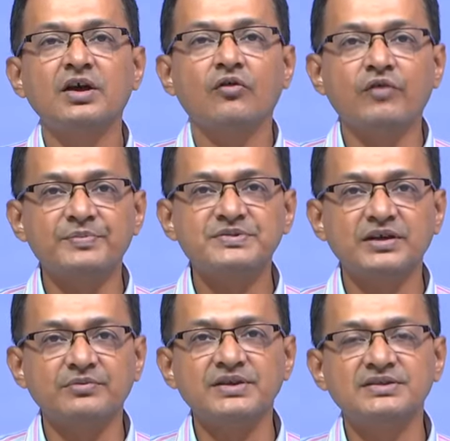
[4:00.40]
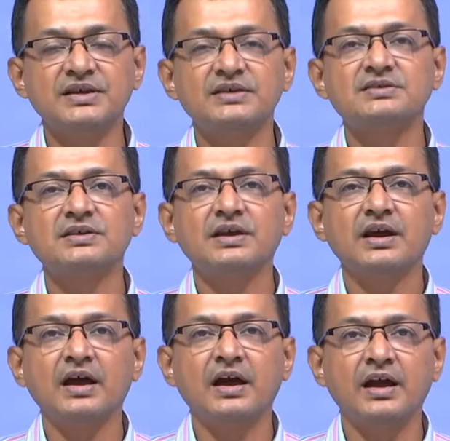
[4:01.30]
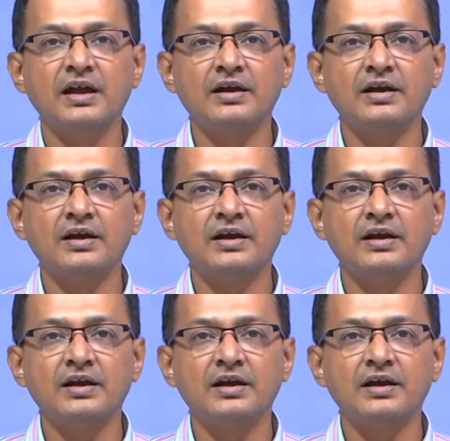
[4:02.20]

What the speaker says: web services, and